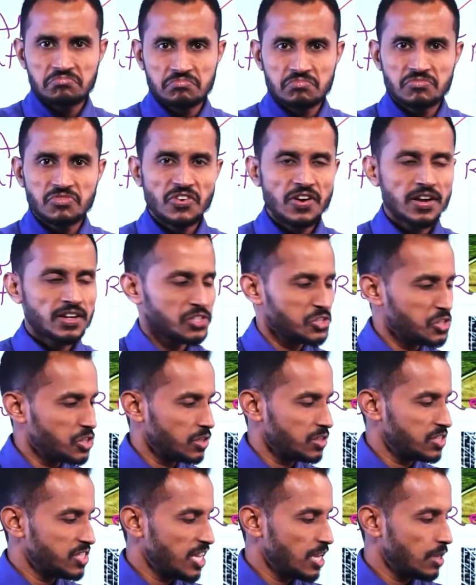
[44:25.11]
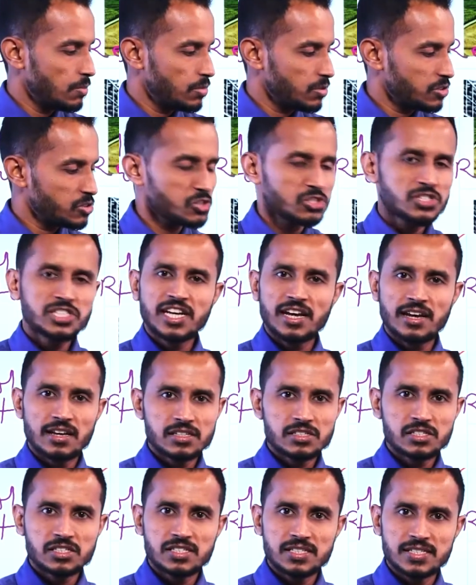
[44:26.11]
furniture, tables,
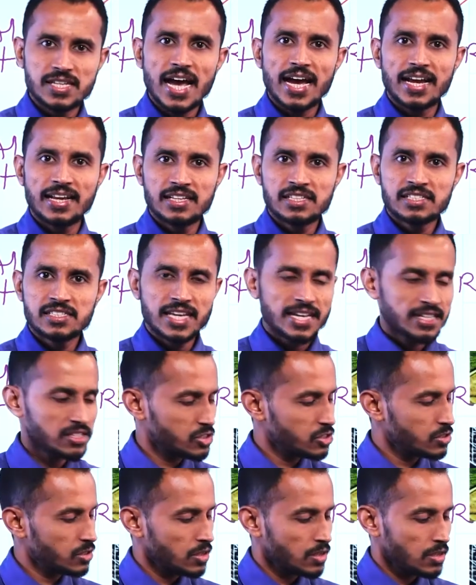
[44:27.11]
chairs, dining sets,